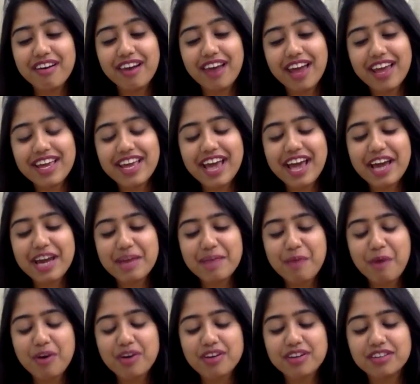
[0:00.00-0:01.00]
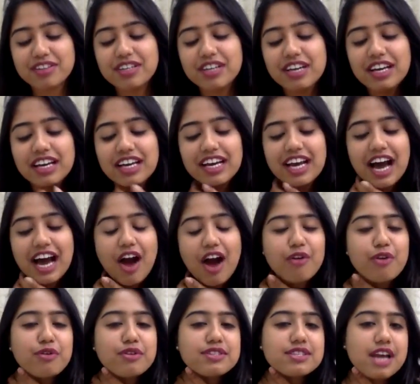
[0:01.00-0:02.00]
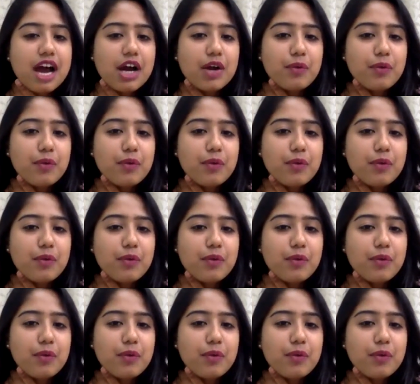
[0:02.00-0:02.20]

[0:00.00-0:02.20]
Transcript: like Harry Potter. How do you start